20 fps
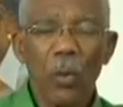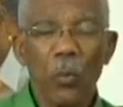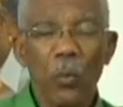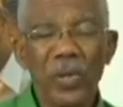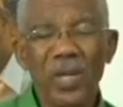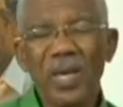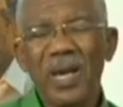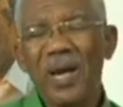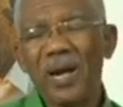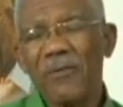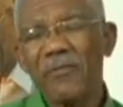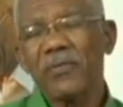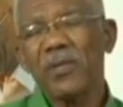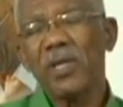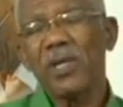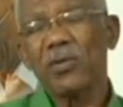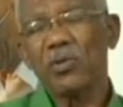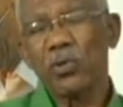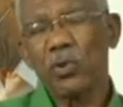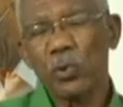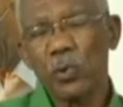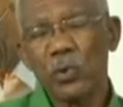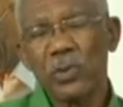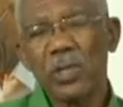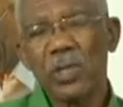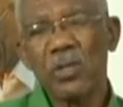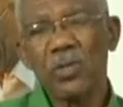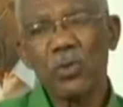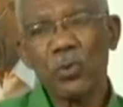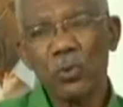we have to introduce
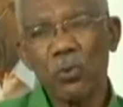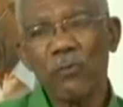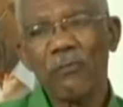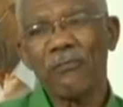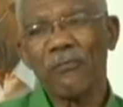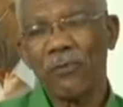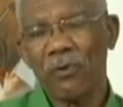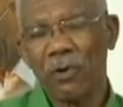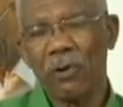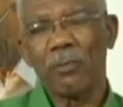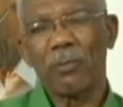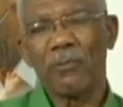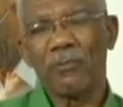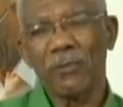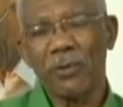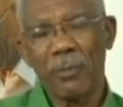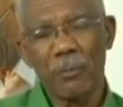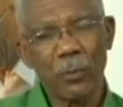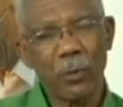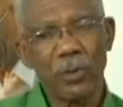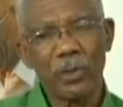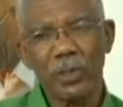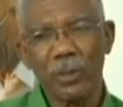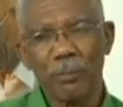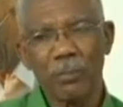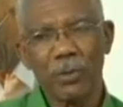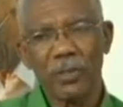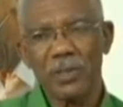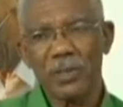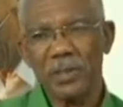a new form of community
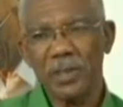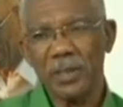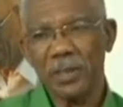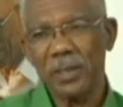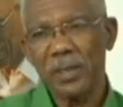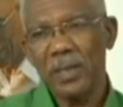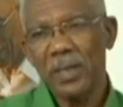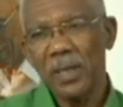policing.